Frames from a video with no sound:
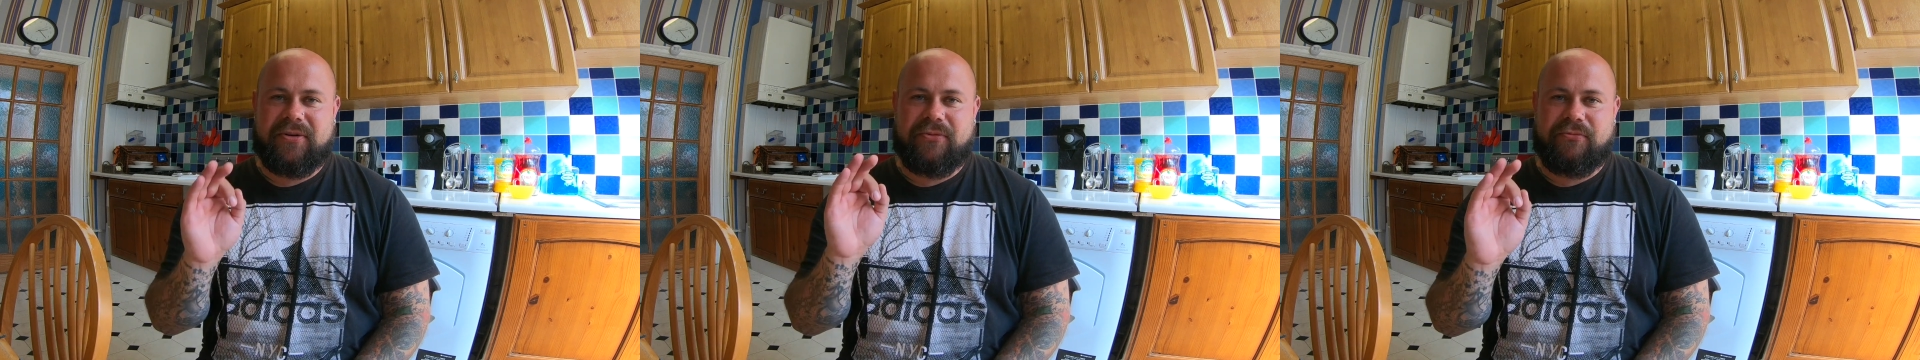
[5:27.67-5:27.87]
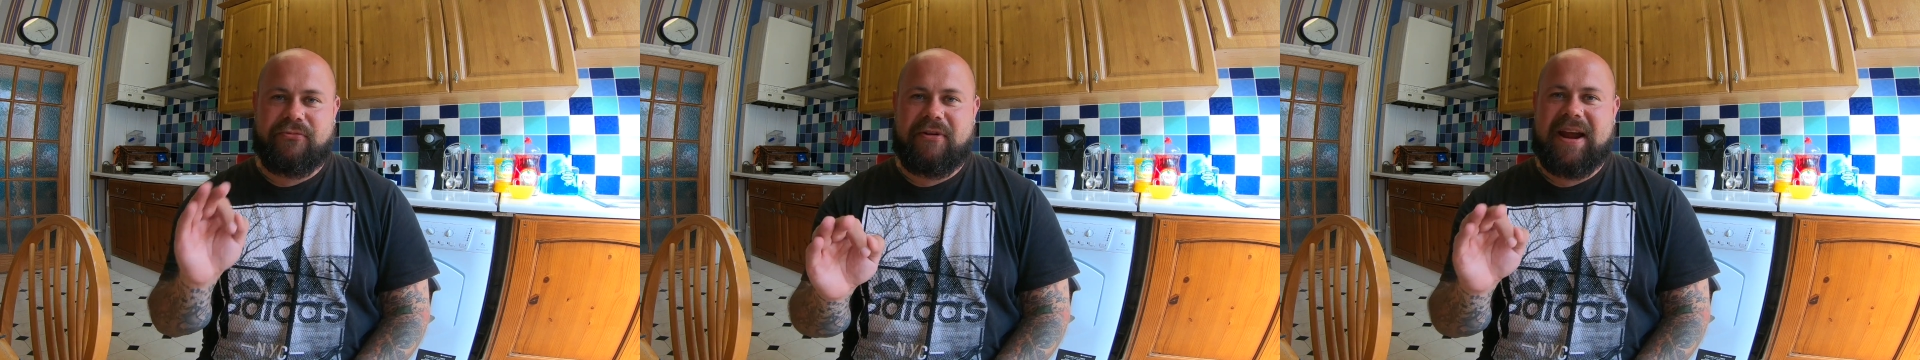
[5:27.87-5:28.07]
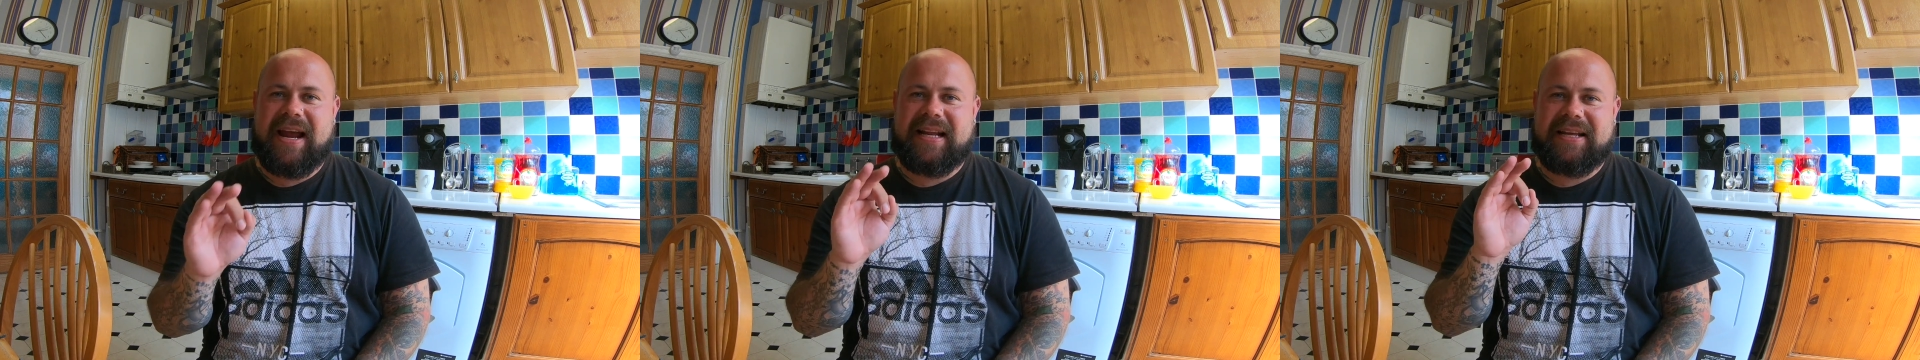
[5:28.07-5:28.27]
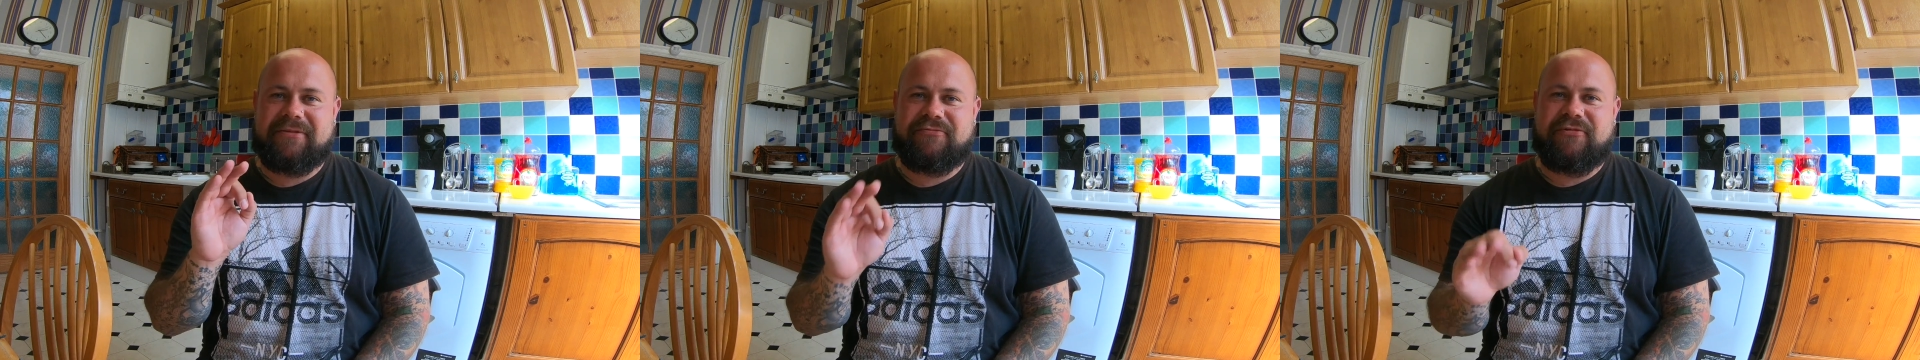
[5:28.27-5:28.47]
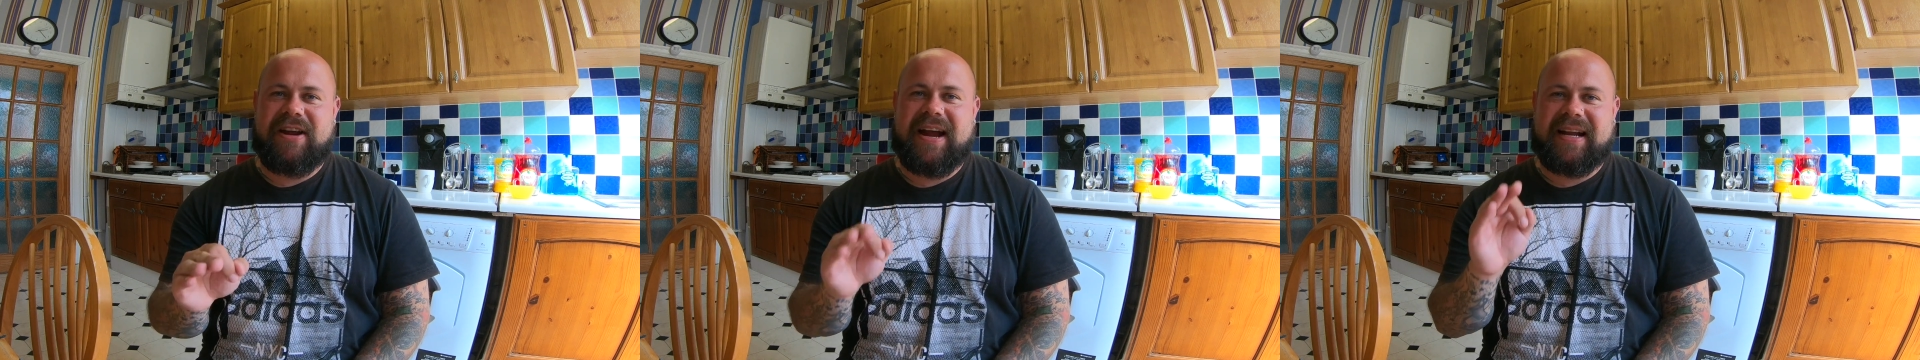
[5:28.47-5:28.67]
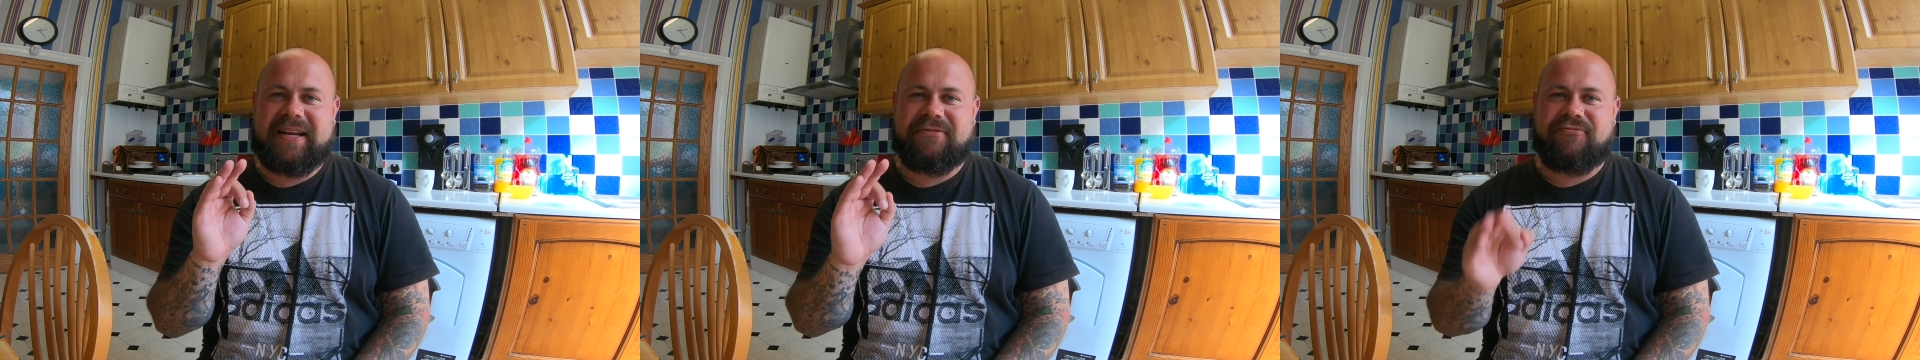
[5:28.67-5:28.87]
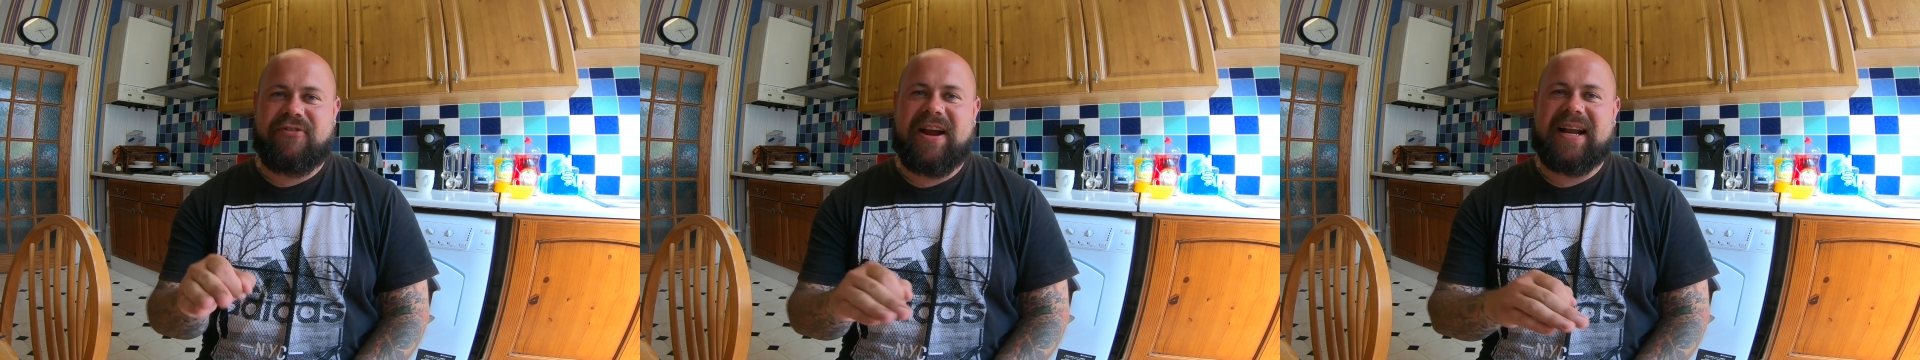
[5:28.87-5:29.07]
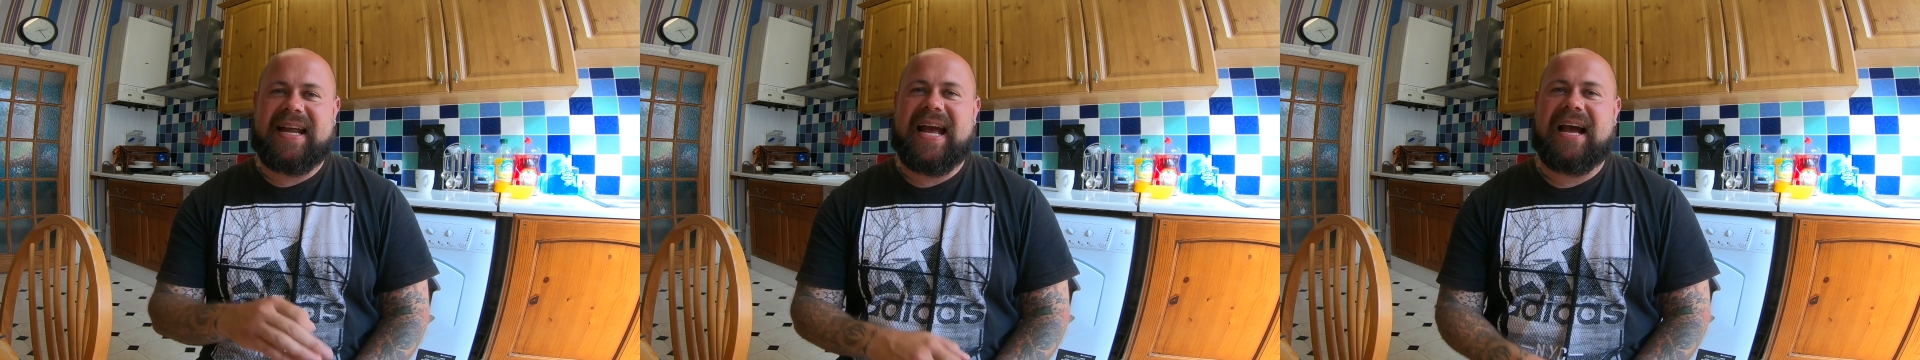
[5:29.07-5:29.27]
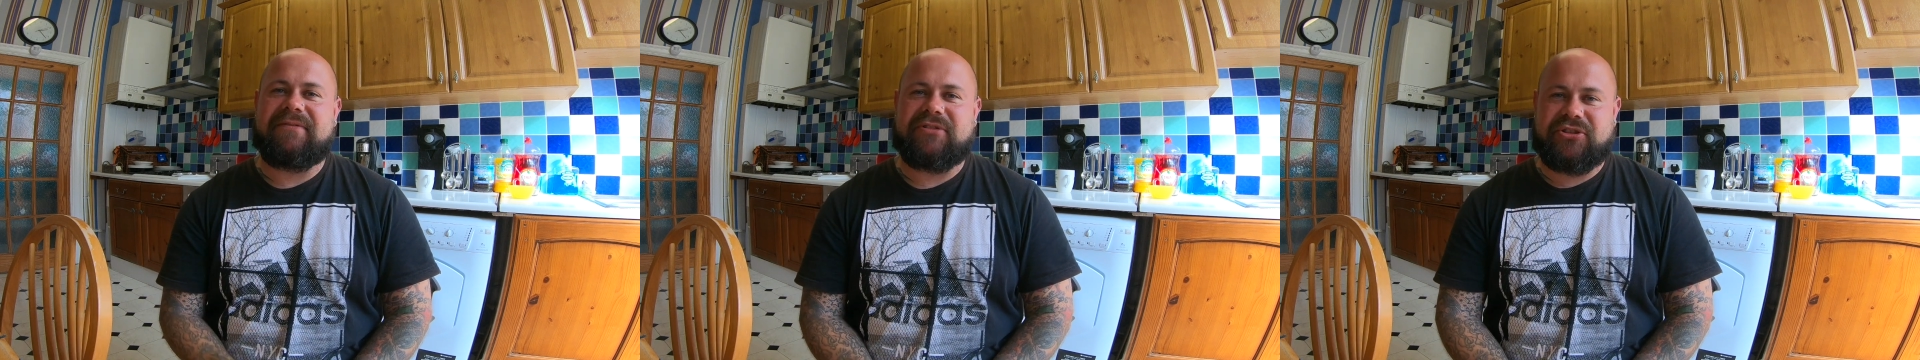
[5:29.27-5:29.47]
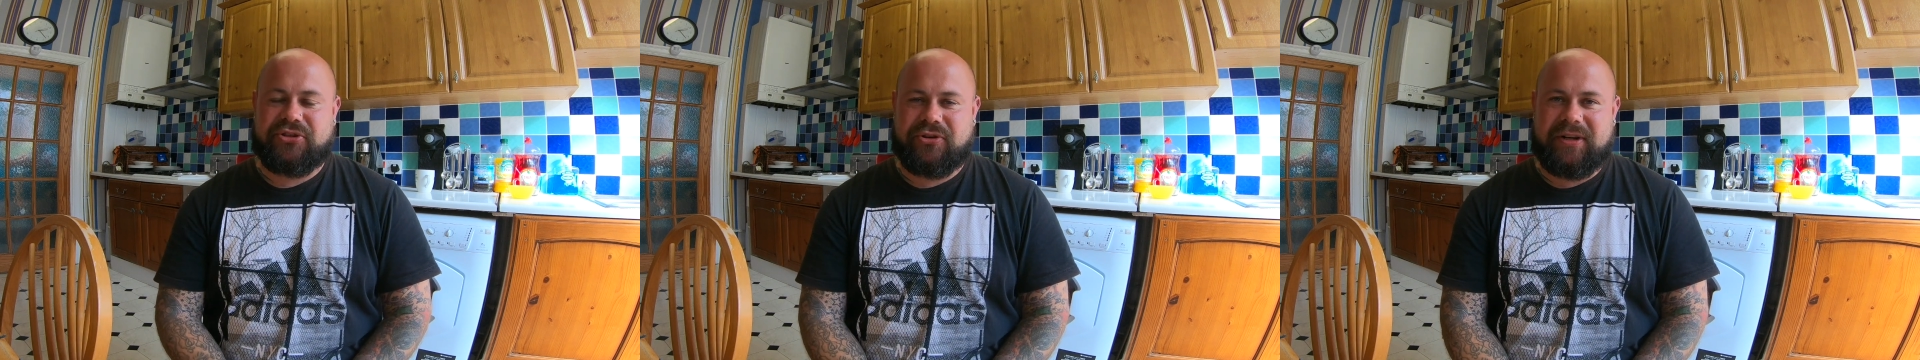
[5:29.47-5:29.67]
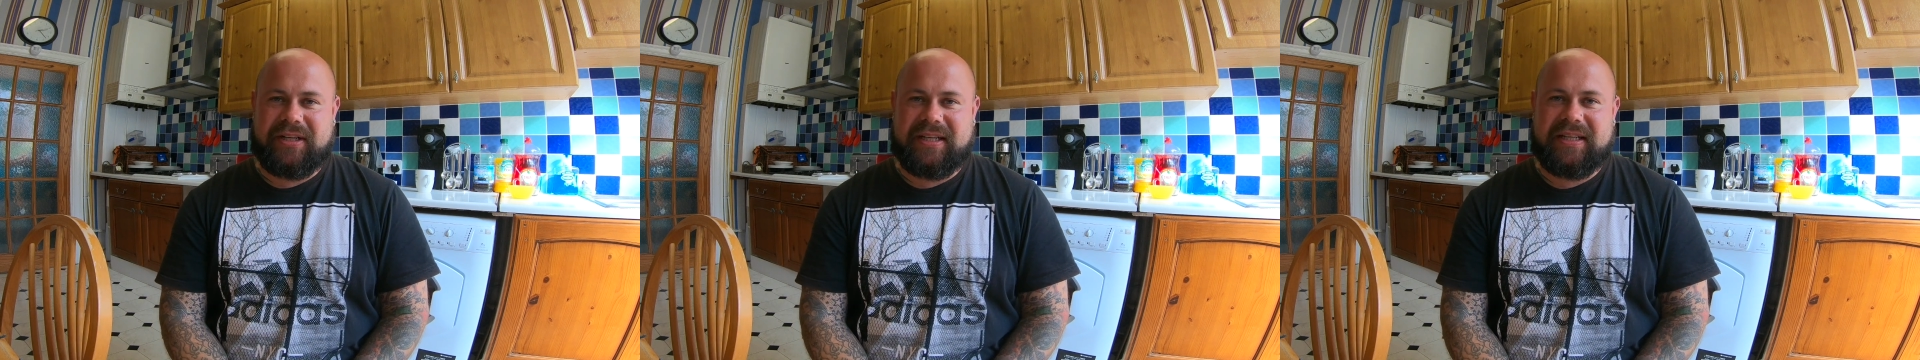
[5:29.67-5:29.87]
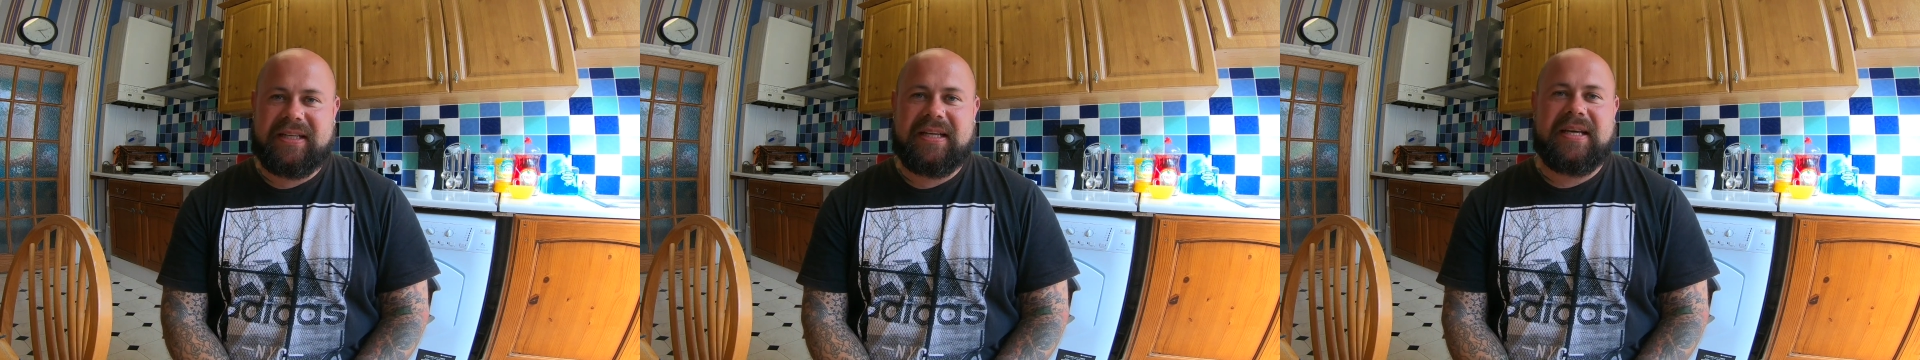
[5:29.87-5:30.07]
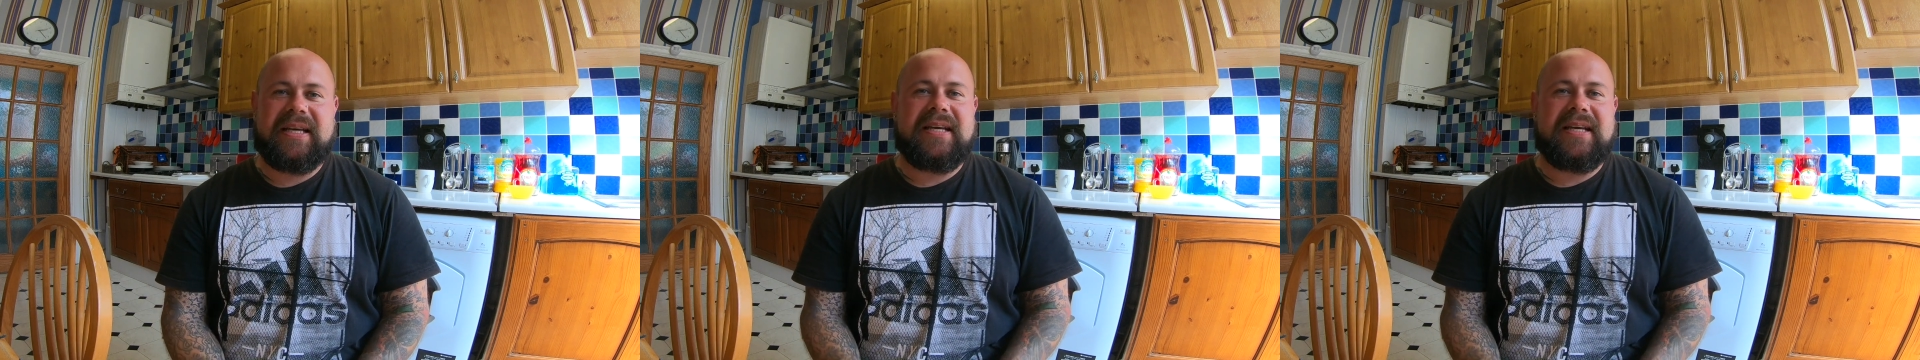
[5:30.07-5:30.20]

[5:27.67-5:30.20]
Really have enjoyed it.